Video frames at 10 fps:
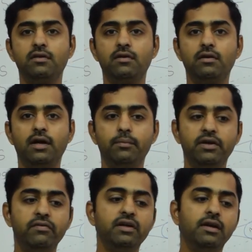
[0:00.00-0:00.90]
I'm
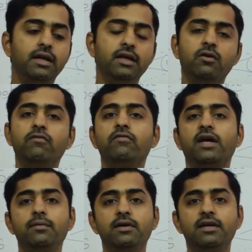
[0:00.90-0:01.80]
giving a link of
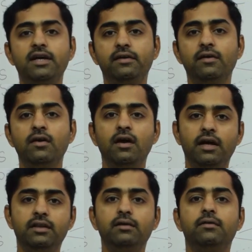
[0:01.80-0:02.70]
time and date
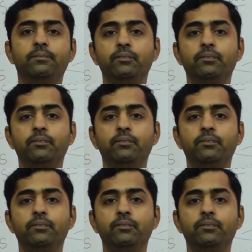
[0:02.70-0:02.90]
in the